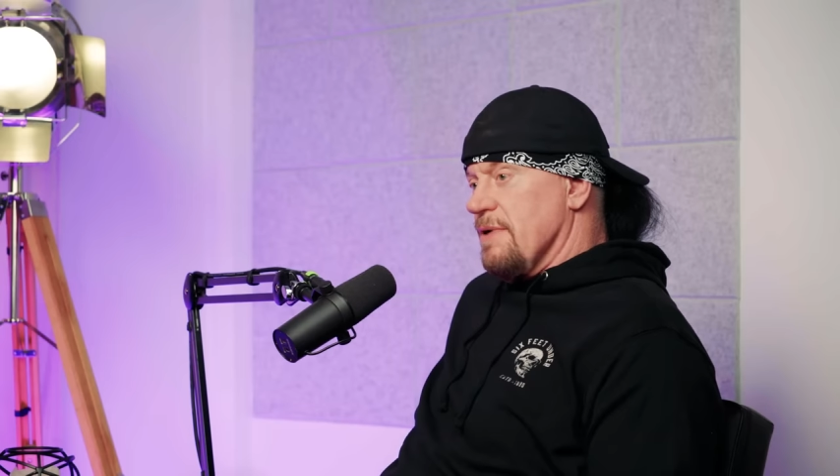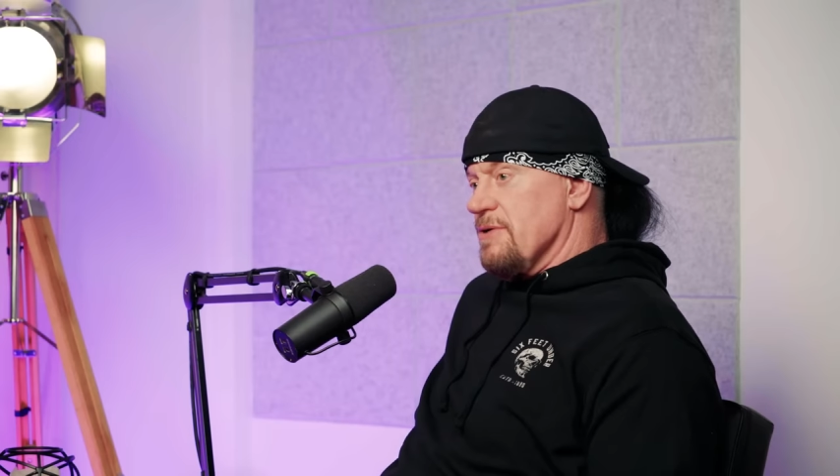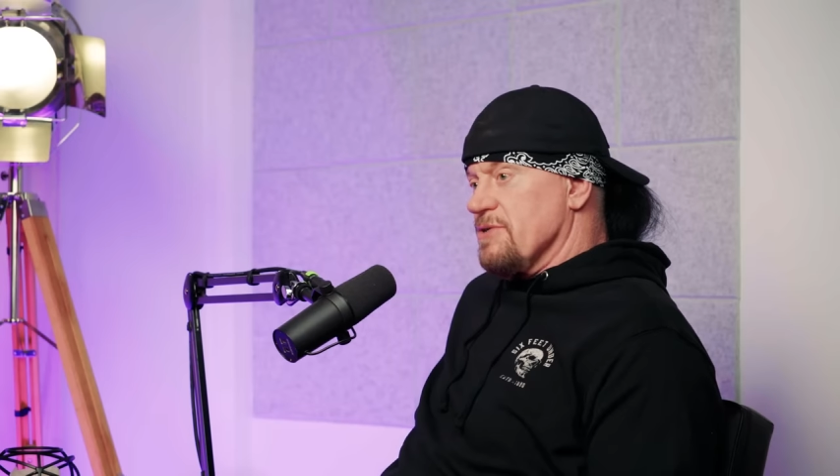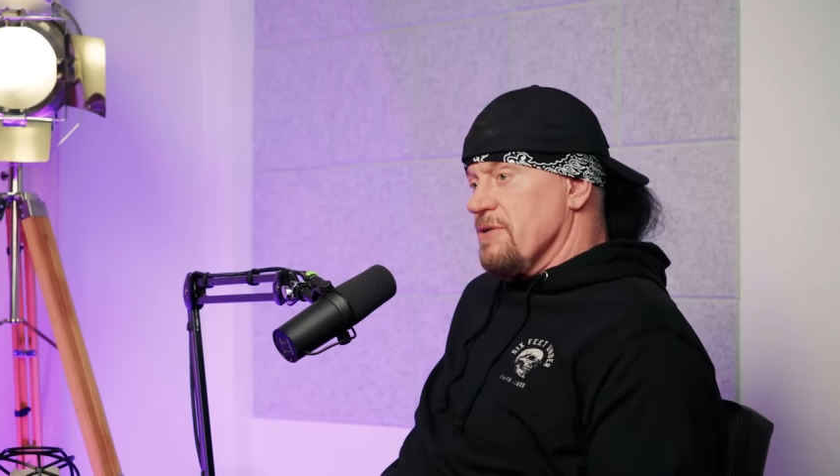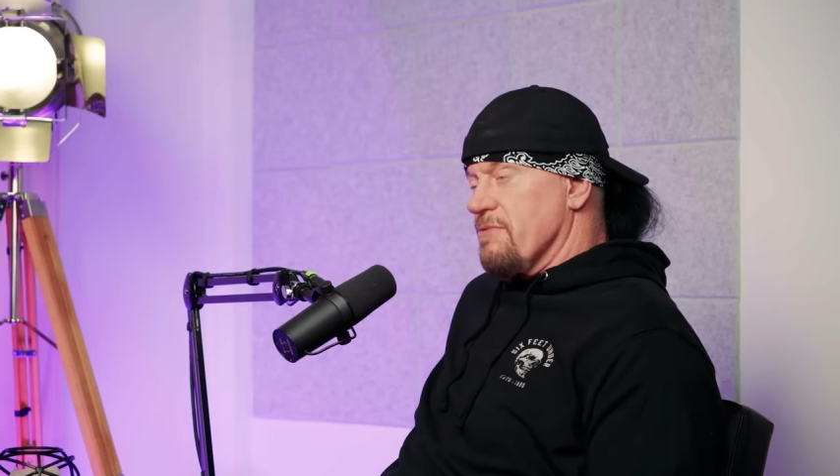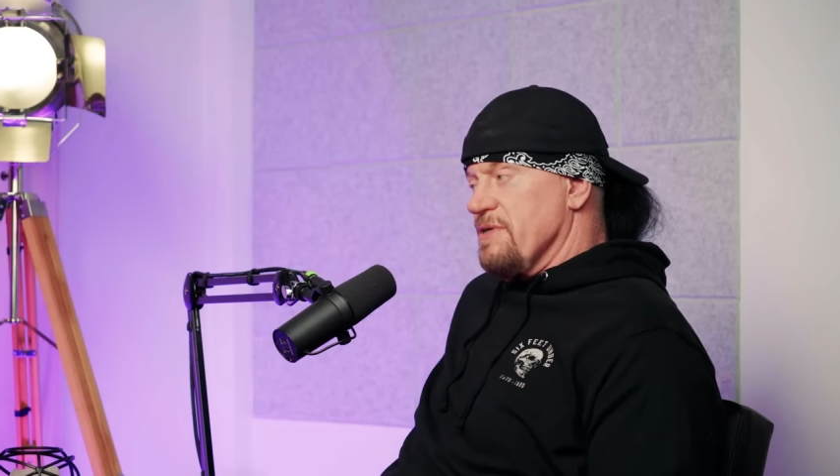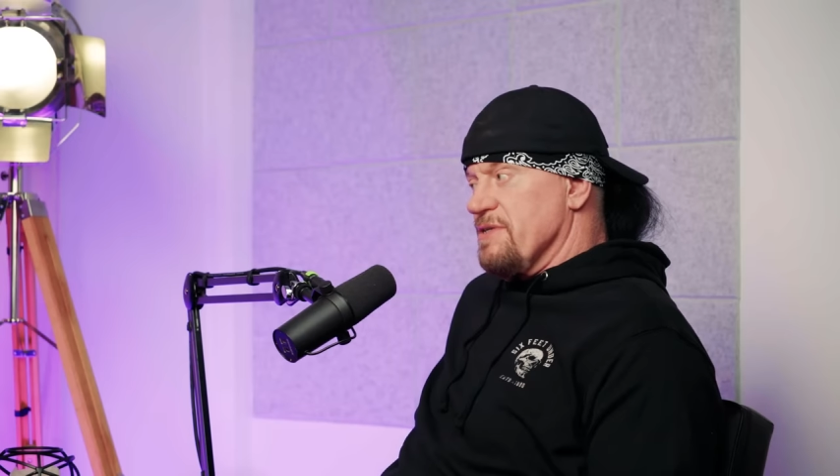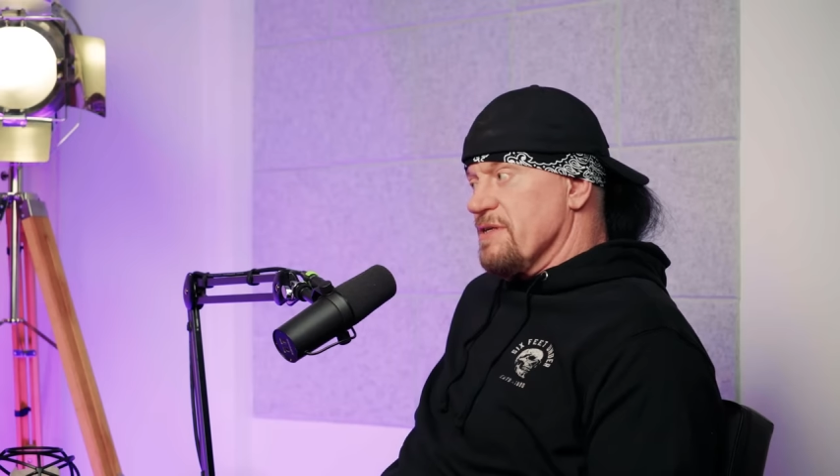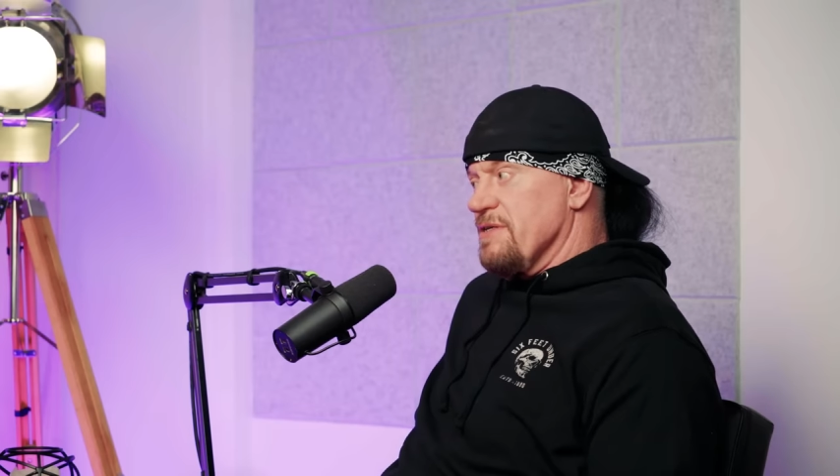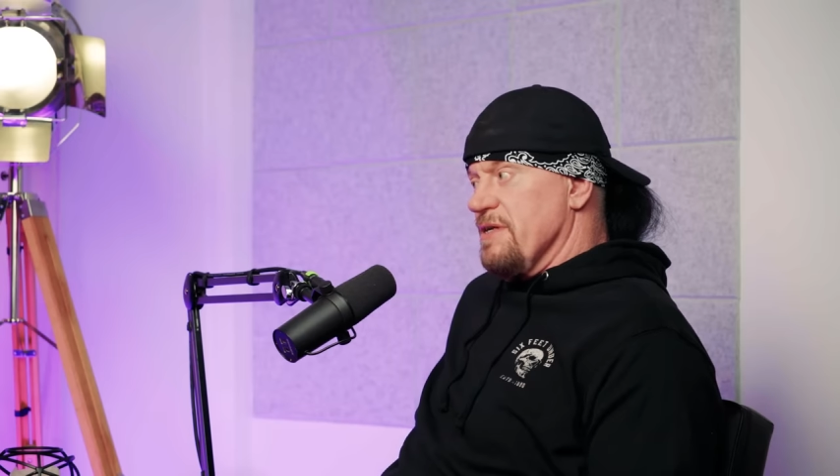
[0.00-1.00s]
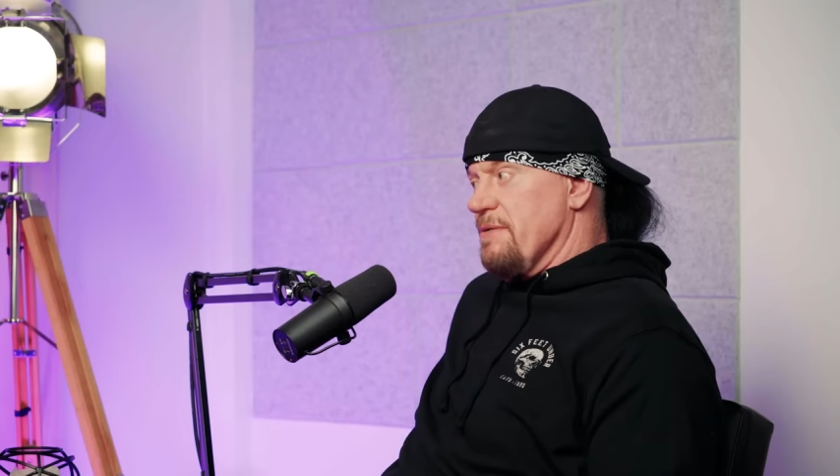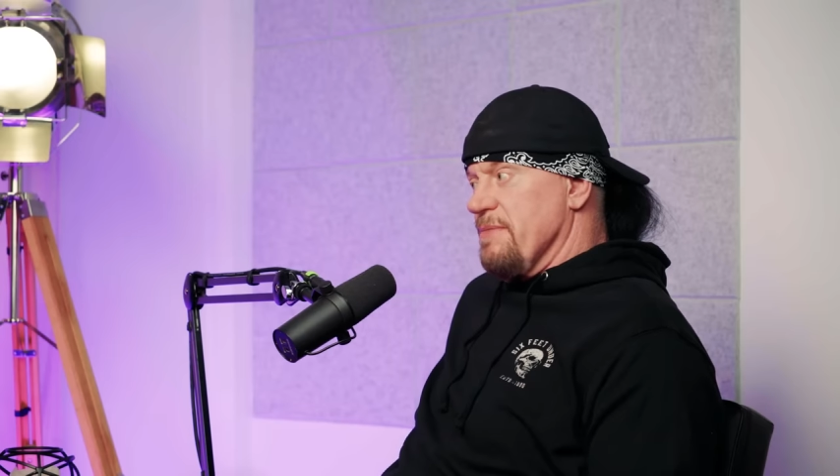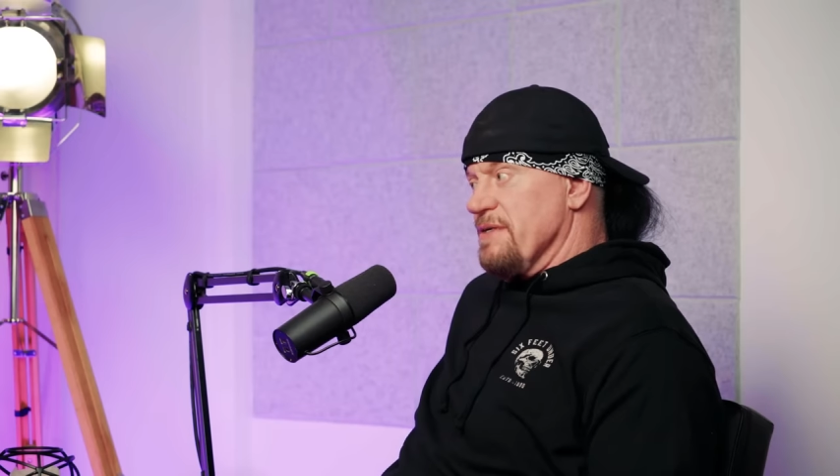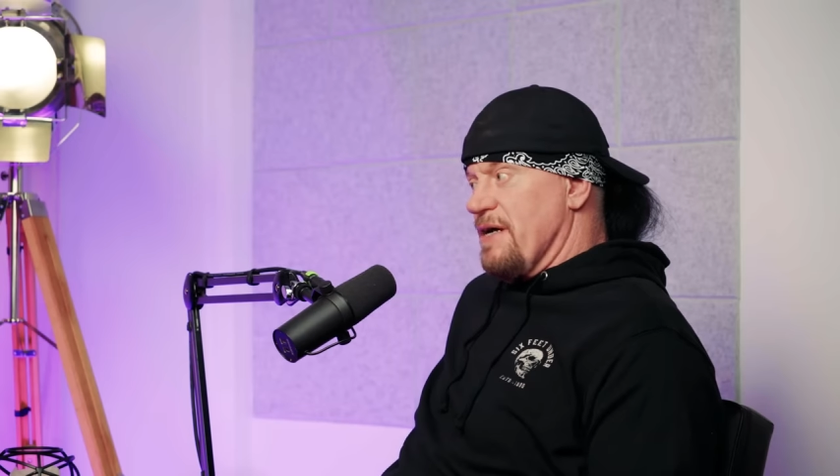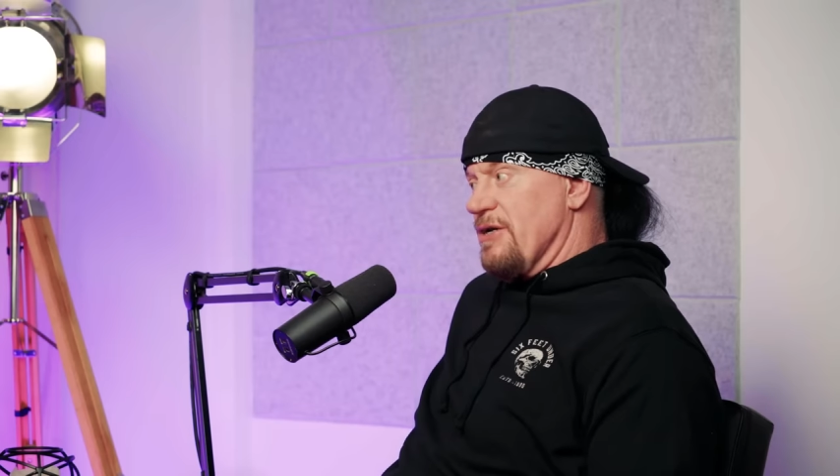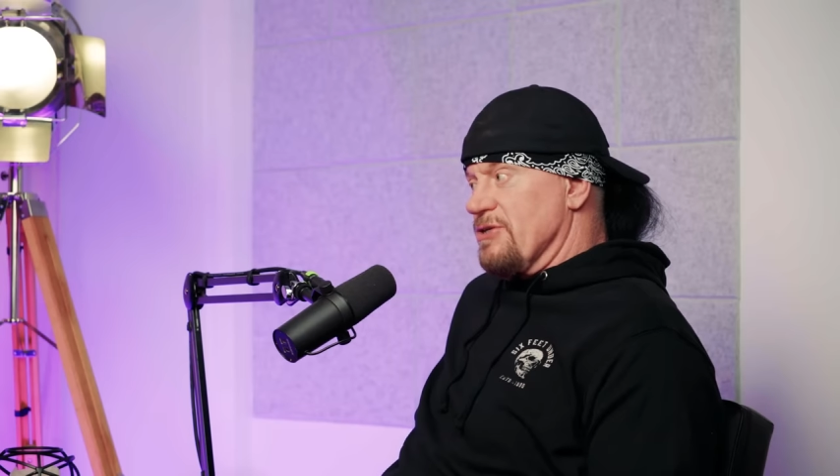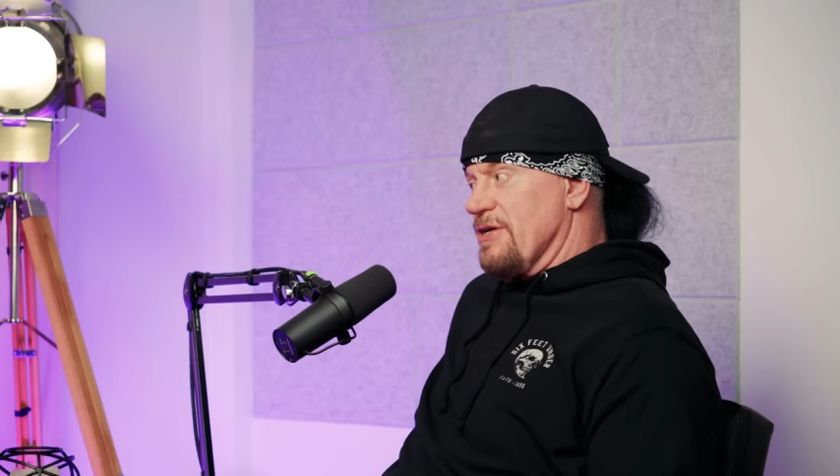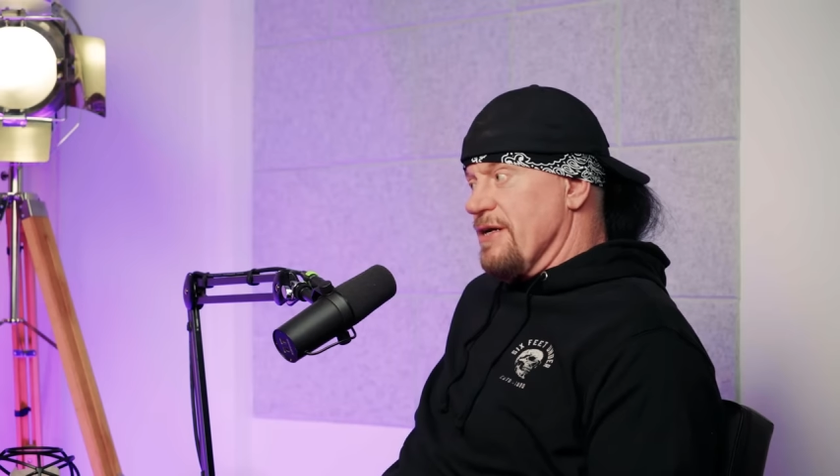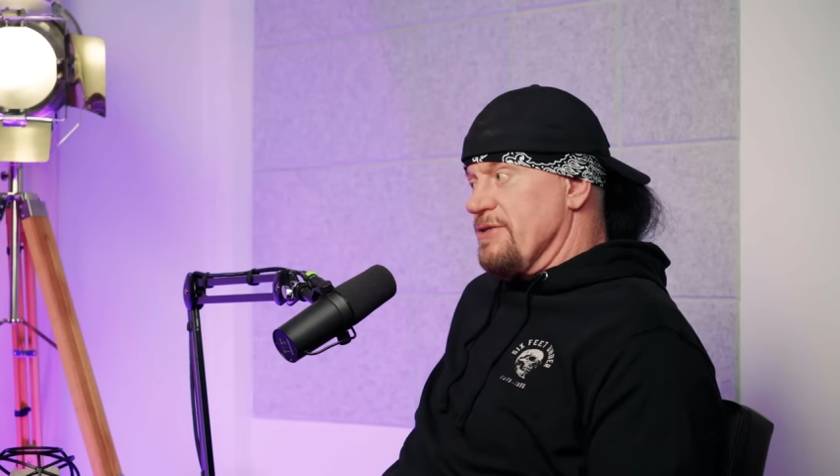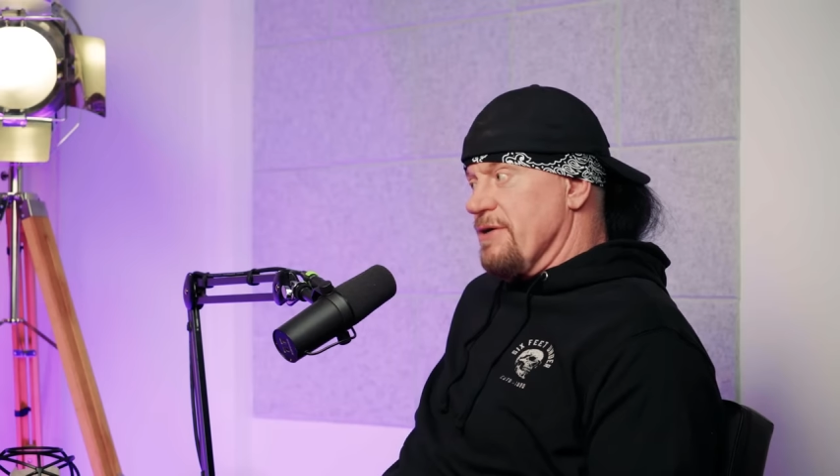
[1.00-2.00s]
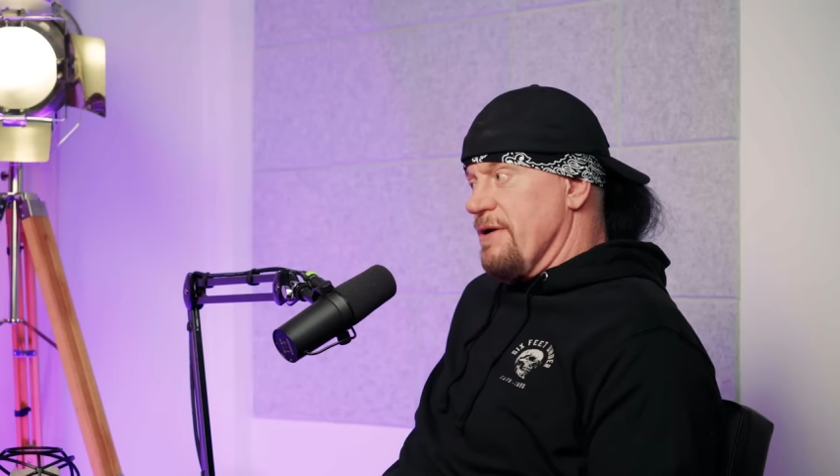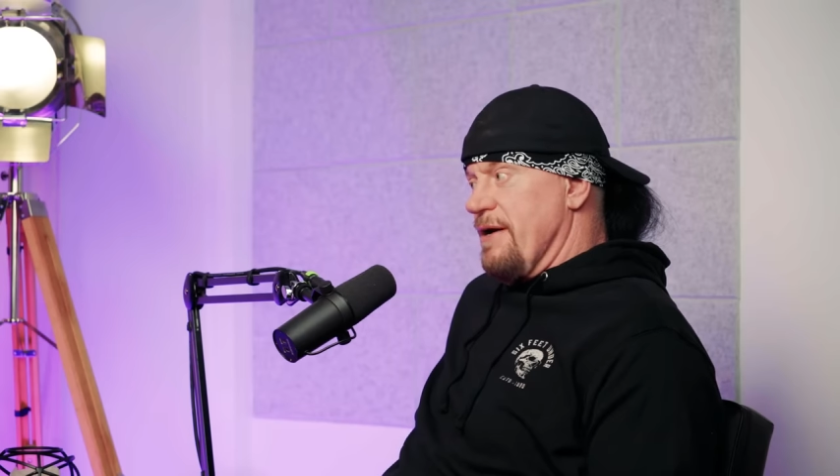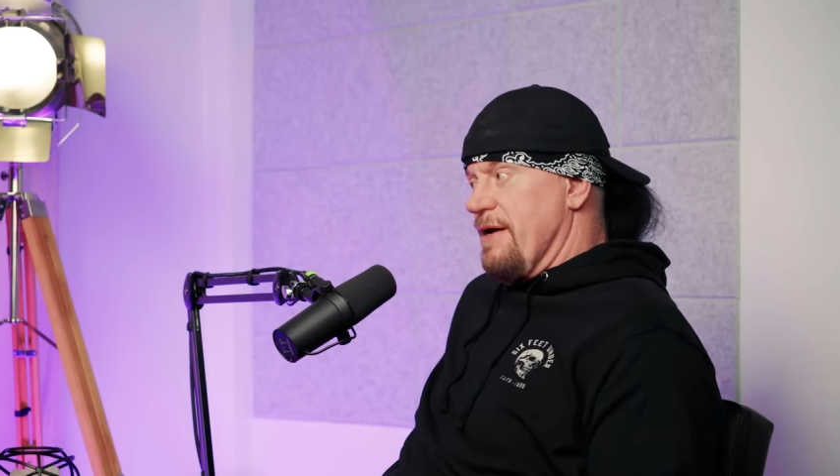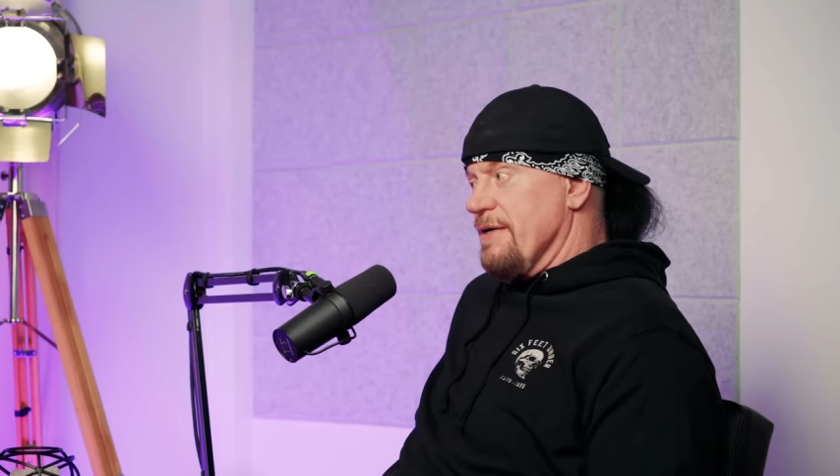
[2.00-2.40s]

Austin 3:16 means I just kicked your